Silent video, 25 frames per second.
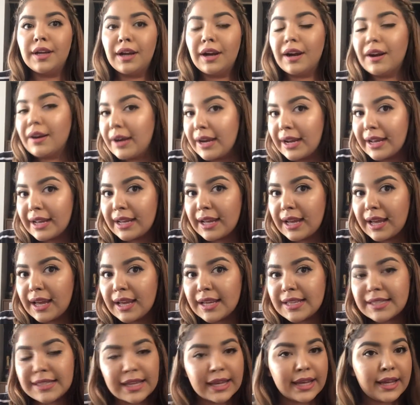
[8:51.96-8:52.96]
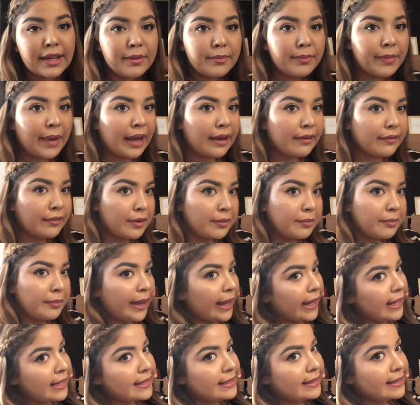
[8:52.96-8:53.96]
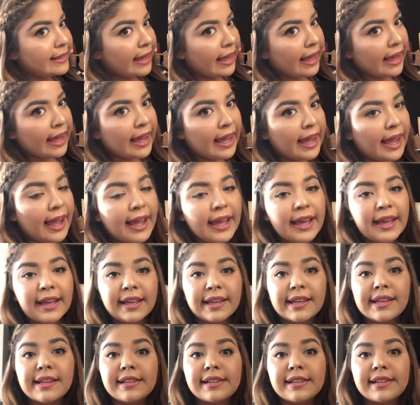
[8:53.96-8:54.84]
Alright guys, I am back from my day.